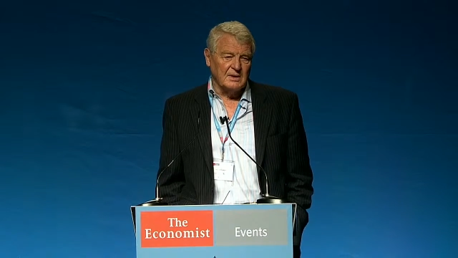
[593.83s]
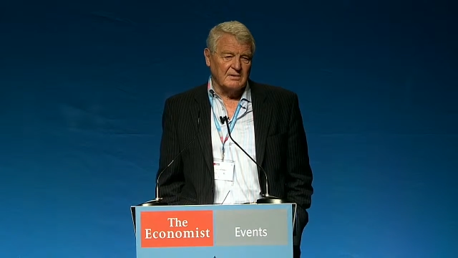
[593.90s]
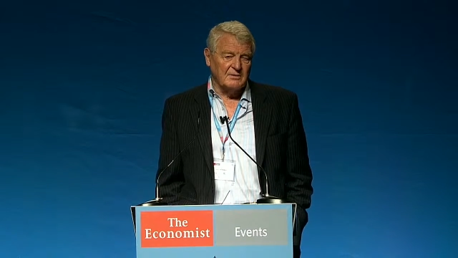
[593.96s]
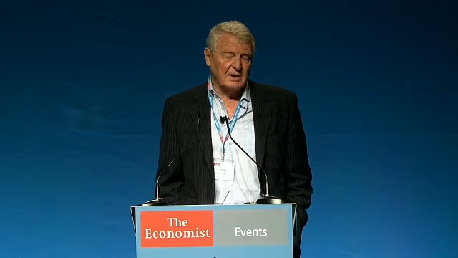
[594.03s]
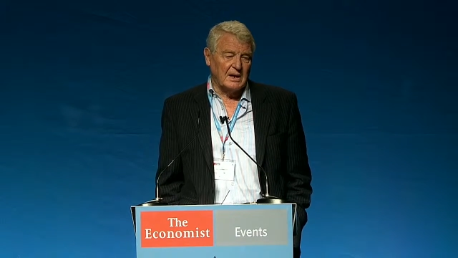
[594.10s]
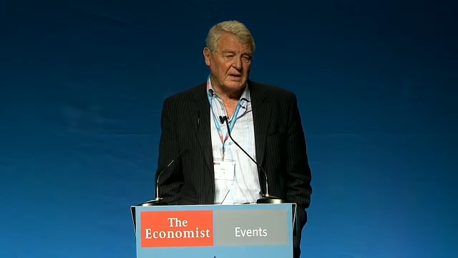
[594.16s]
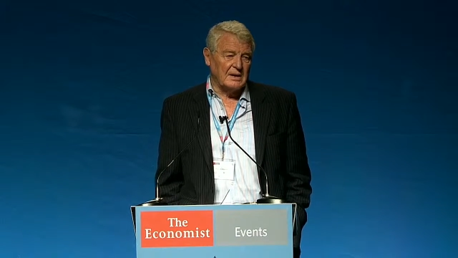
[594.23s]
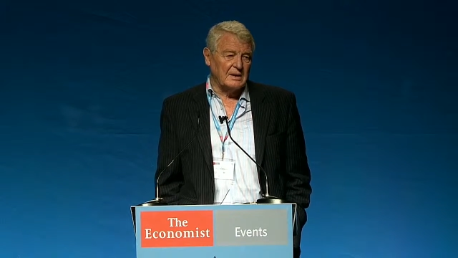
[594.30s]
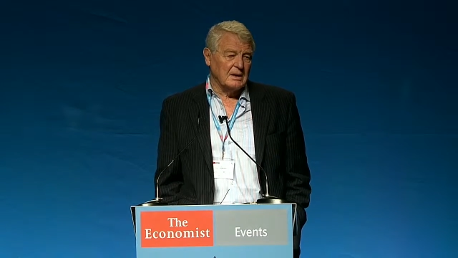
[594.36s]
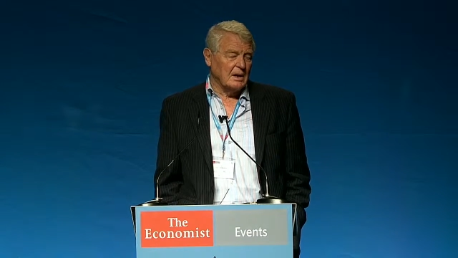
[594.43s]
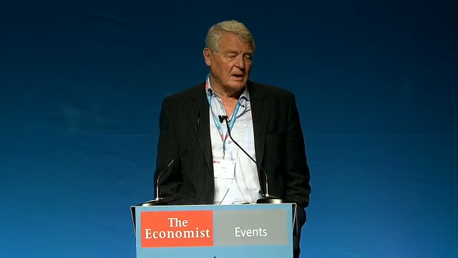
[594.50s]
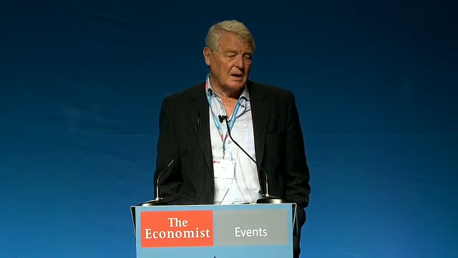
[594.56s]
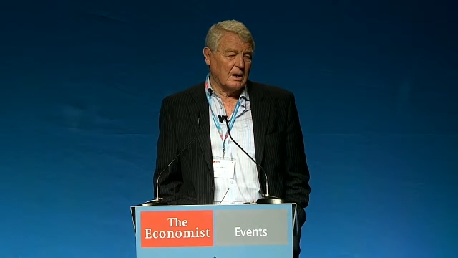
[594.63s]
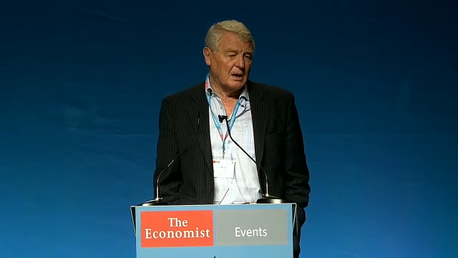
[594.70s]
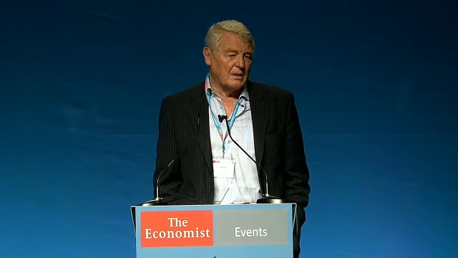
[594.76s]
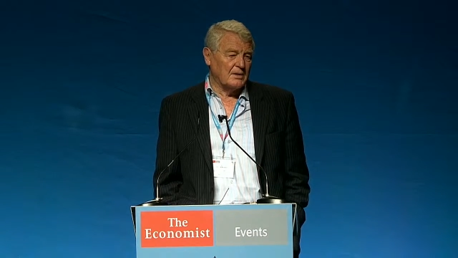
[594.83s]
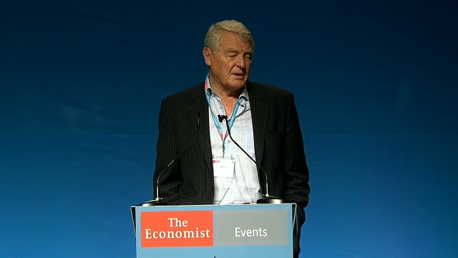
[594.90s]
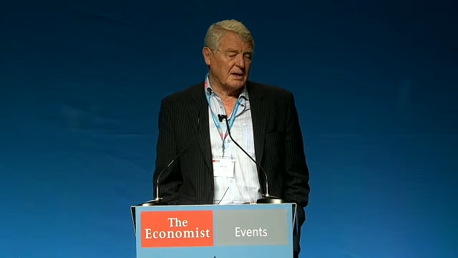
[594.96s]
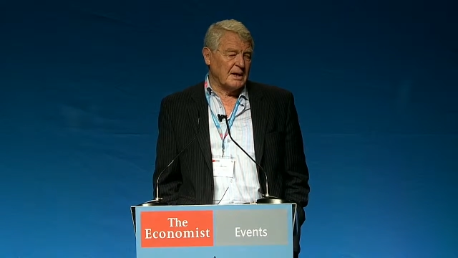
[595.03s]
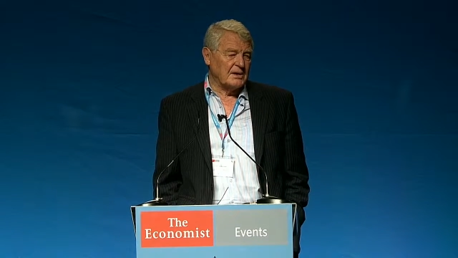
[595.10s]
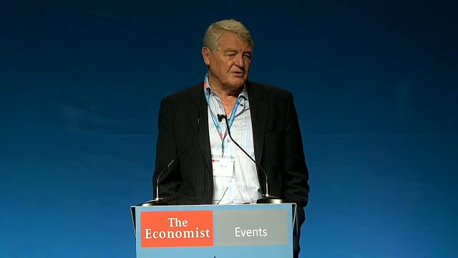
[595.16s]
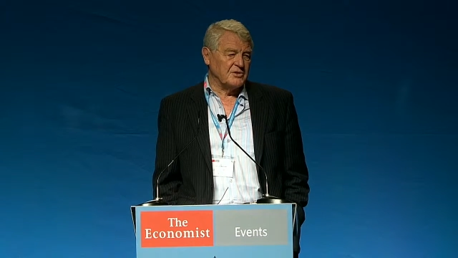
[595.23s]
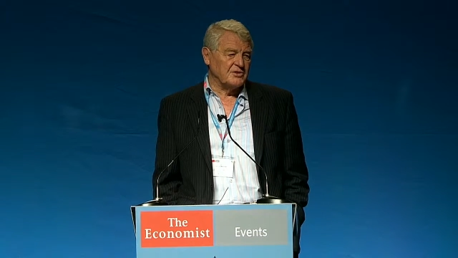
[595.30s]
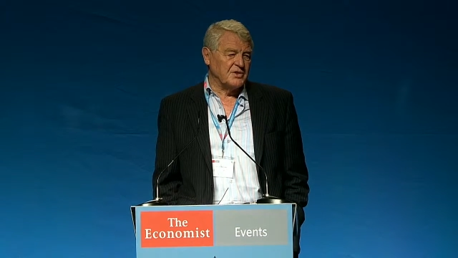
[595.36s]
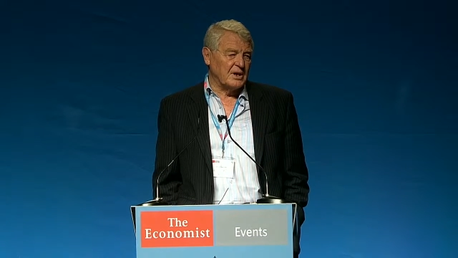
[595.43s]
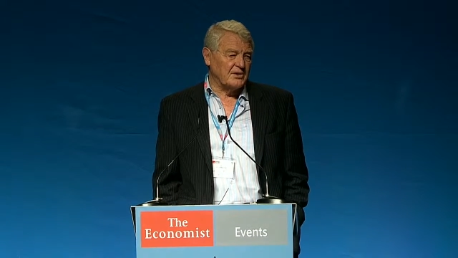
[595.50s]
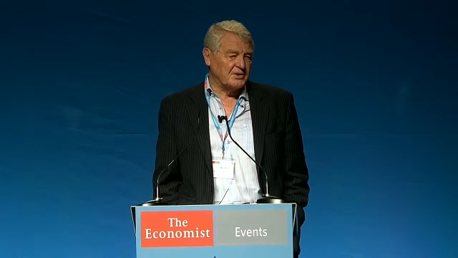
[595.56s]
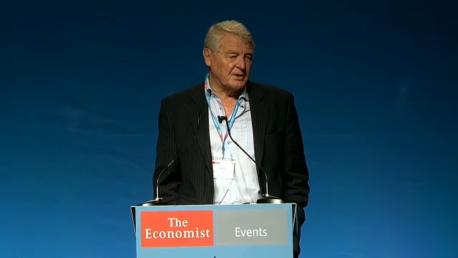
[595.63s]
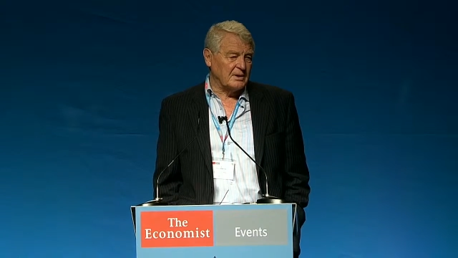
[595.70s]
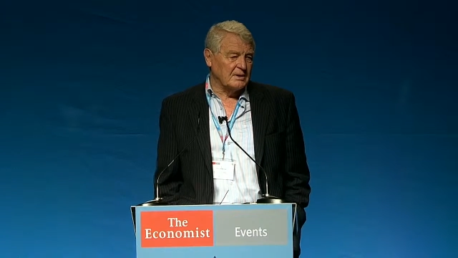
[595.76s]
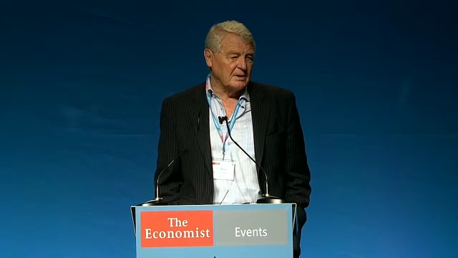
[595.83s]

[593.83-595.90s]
Valley, the Ganges Delta.